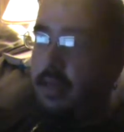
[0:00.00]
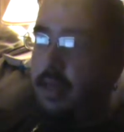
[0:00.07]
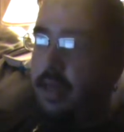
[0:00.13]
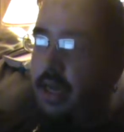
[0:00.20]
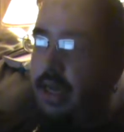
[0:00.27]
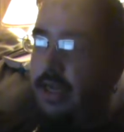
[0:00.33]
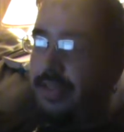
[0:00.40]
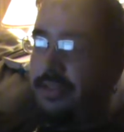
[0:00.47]

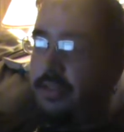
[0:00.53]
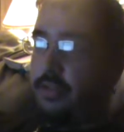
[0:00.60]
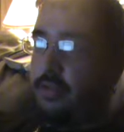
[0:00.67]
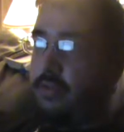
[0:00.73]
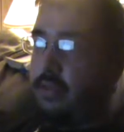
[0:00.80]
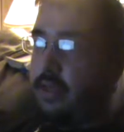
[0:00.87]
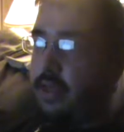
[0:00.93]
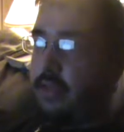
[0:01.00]
I
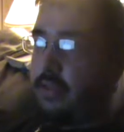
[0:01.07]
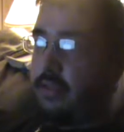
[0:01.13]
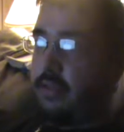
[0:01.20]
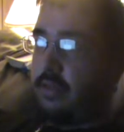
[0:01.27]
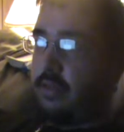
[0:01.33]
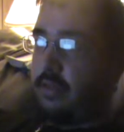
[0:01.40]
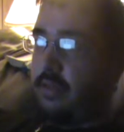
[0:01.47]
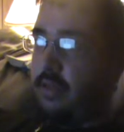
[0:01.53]
do not
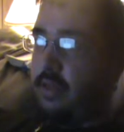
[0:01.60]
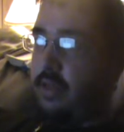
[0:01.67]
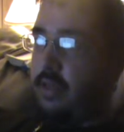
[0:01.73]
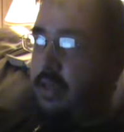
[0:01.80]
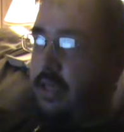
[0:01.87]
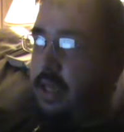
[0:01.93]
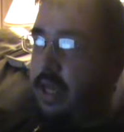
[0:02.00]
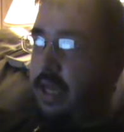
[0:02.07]

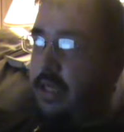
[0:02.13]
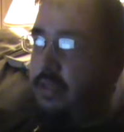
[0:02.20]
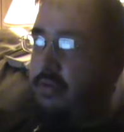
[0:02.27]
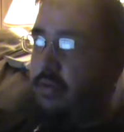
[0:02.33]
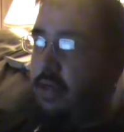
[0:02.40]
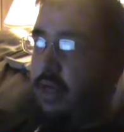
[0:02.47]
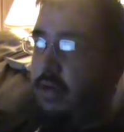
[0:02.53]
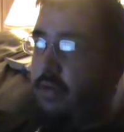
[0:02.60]

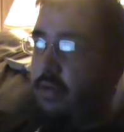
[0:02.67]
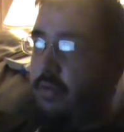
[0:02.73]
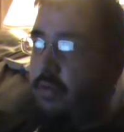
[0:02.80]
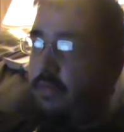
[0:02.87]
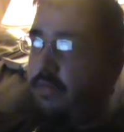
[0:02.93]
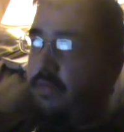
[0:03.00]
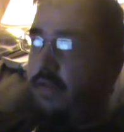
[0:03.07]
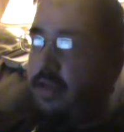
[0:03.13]

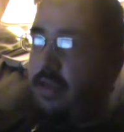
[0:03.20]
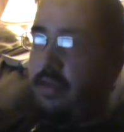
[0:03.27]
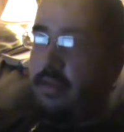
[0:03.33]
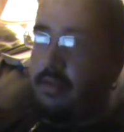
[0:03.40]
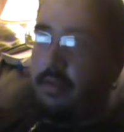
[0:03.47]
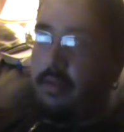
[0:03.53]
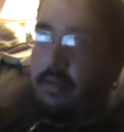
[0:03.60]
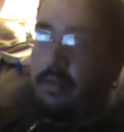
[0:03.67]
hold
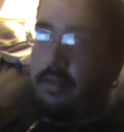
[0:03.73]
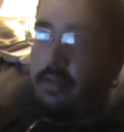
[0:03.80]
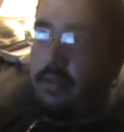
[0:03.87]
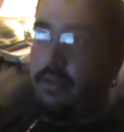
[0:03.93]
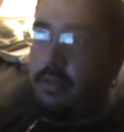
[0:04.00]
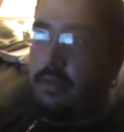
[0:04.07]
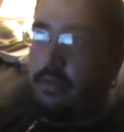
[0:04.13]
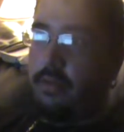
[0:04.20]
faith
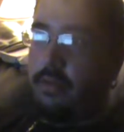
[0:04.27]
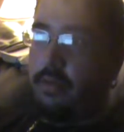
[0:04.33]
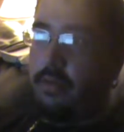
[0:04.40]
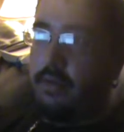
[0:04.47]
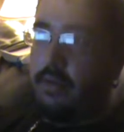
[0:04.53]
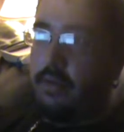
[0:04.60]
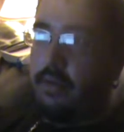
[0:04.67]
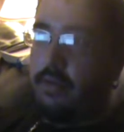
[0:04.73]
to
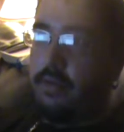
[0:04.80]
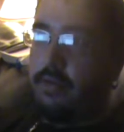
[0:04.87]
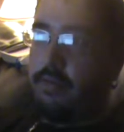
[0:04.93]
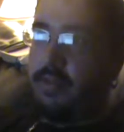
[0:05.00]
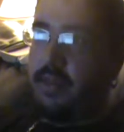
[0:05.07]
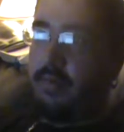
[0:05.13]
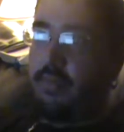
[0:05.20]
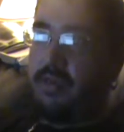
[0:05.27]

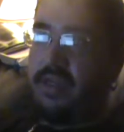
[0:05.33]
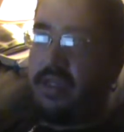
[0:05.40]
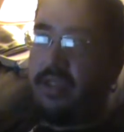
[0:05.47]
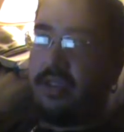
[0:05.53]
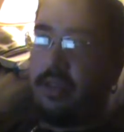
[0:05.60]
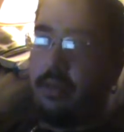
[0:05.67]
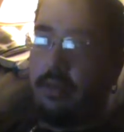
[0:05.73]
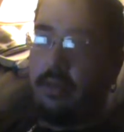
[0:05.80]
be a
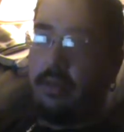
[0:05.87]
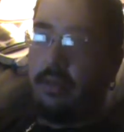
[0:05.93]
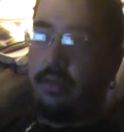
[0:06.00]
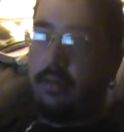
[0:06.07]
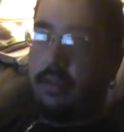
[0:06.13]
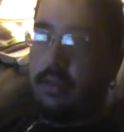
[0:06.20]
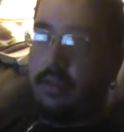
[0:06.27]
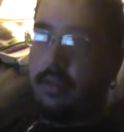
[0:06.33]
reason
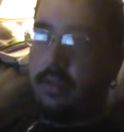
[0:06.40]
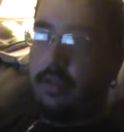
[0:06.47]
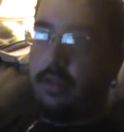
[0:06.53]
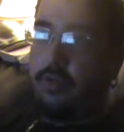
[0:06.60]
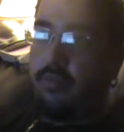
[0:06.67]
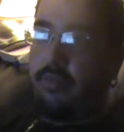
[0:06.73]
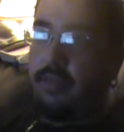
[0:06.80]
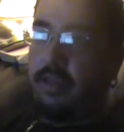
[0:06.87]

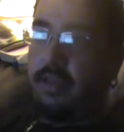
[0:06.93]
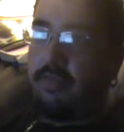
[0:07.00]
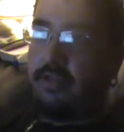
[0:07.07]
to believe